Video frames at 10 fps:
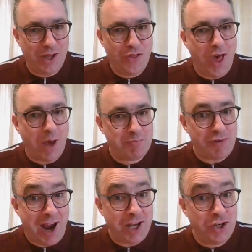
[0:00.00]
that a
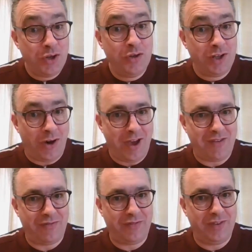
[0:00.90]
brand new
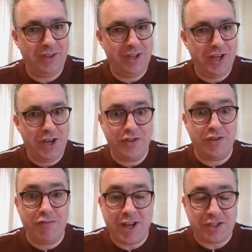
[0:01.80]
life, the
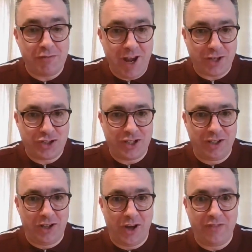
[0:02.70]
resurrection
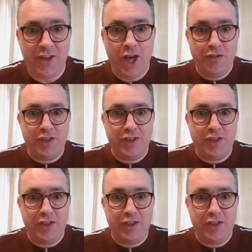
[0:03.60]
life,